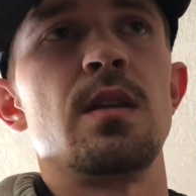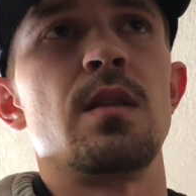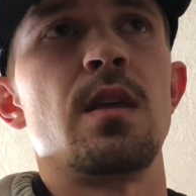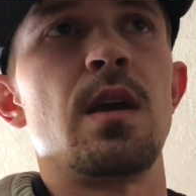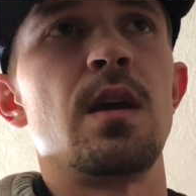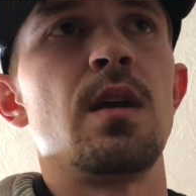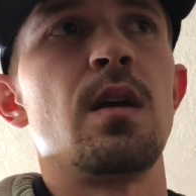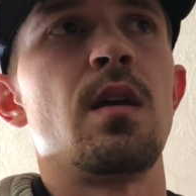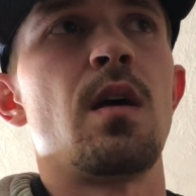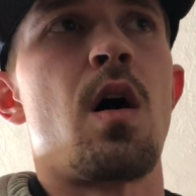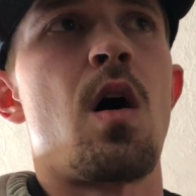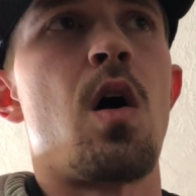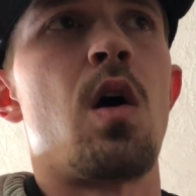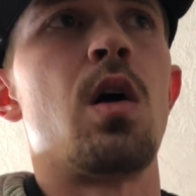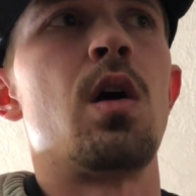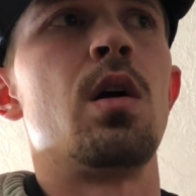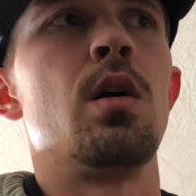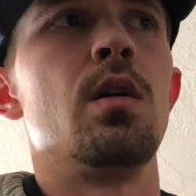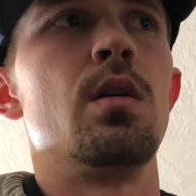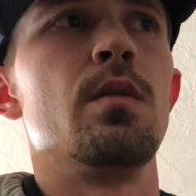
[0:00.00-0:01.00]

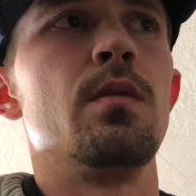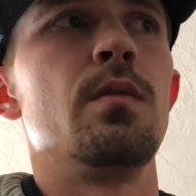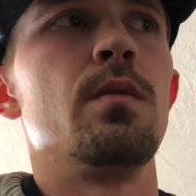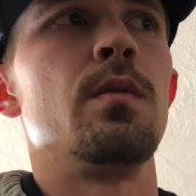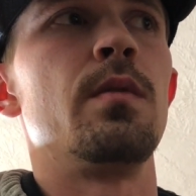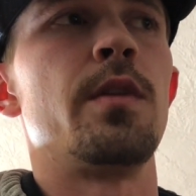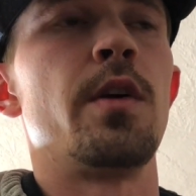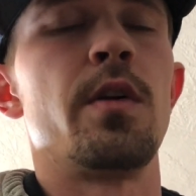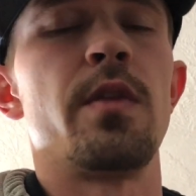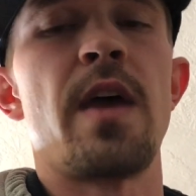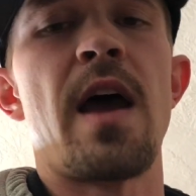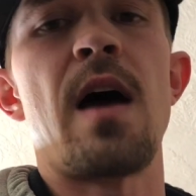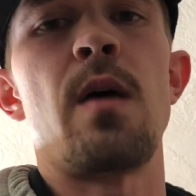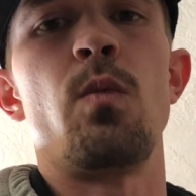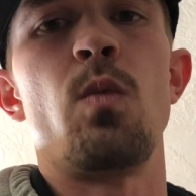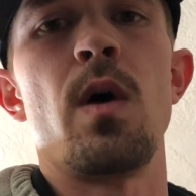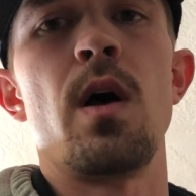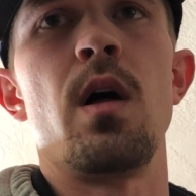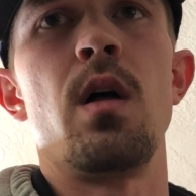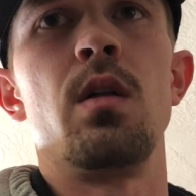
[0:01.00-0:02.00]
that
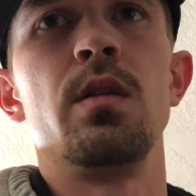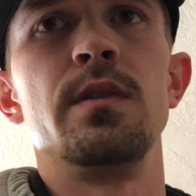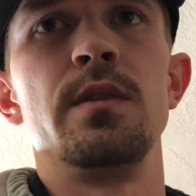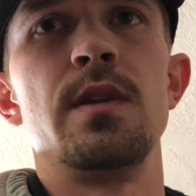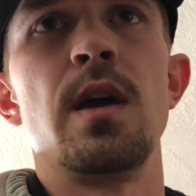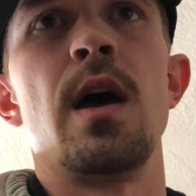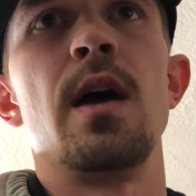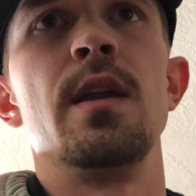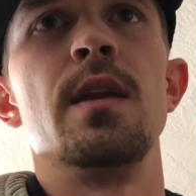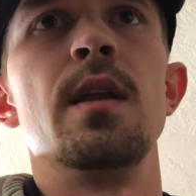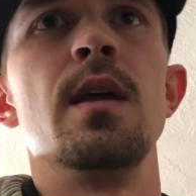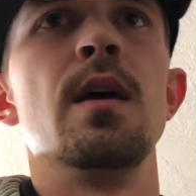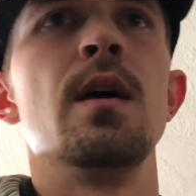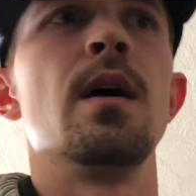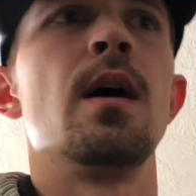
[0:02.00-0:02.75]
well done.